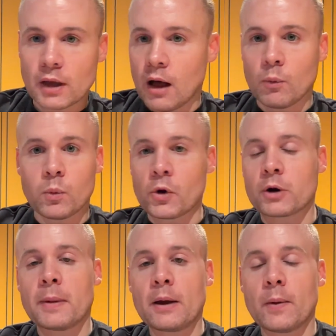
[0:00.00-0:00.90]
I'll
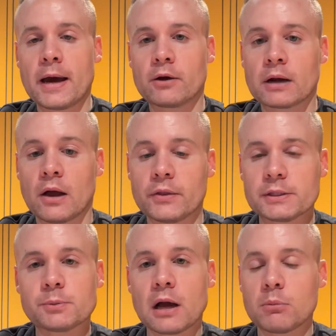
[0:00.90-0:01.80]
work my way around
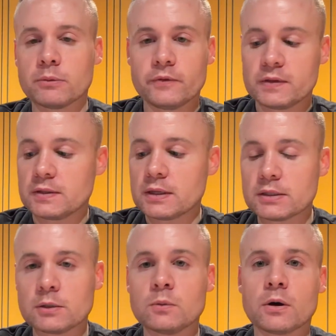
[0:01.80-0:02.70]
this problem. If this
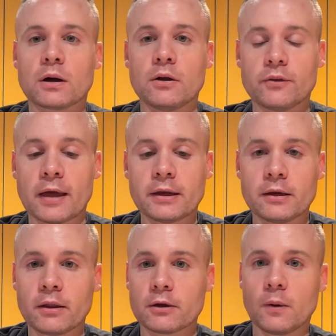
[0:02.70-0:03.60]
doesn't work, I'll find
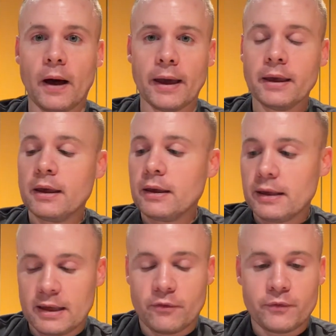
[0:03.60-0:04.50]
another way.
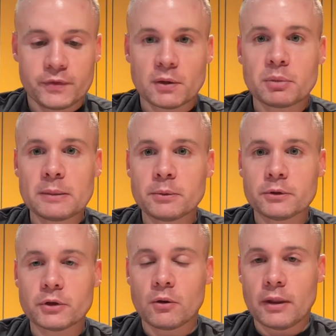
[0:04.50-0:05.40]
If some people
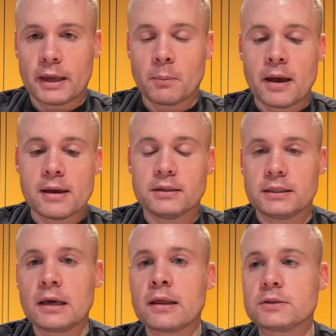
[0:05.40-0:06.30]
don't like my
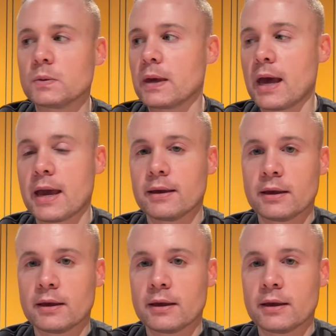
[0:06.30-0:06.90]
idea, that's okay.